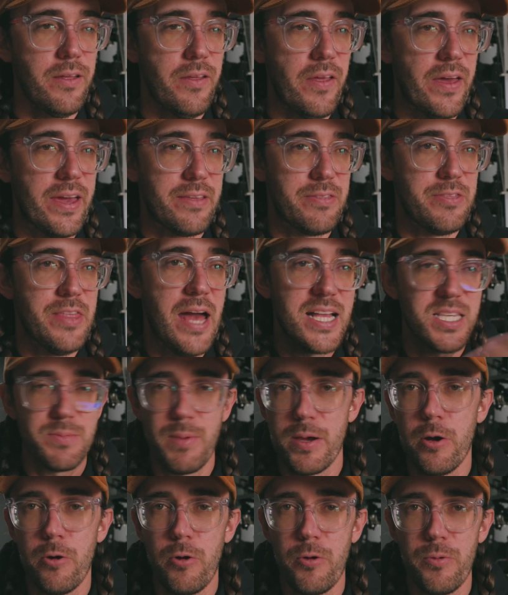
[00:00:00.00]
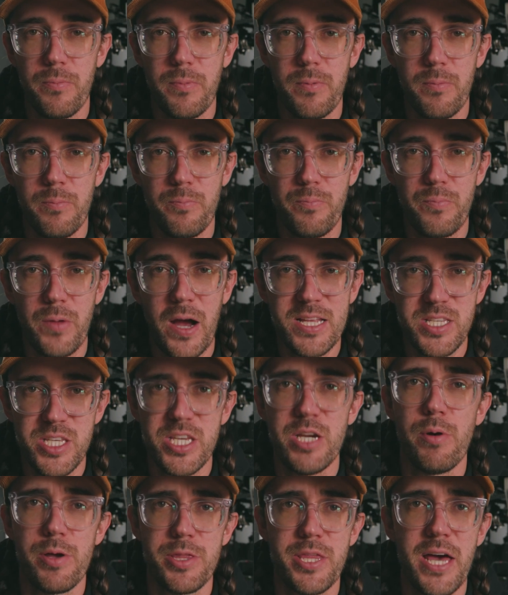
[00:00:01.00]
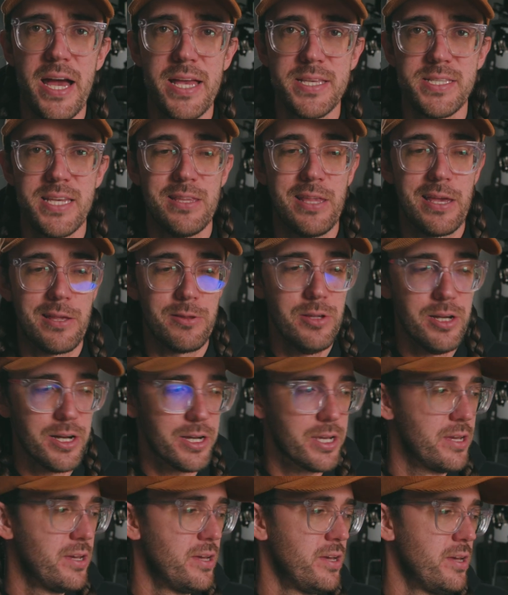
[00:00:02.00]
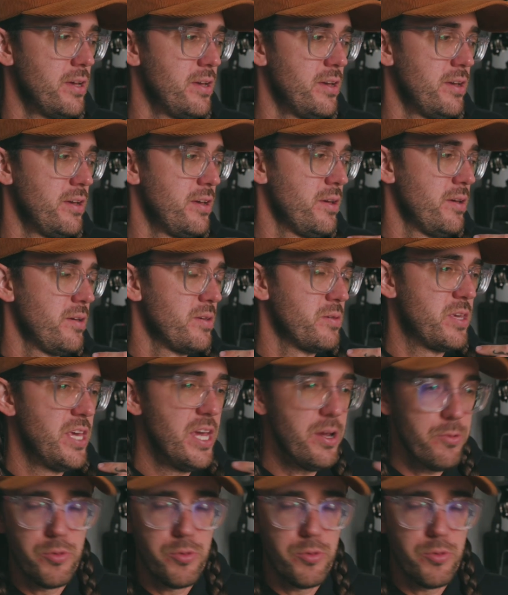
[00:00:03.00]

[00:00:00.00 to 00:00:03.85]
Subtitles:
That's my whole idea with that, is that look, get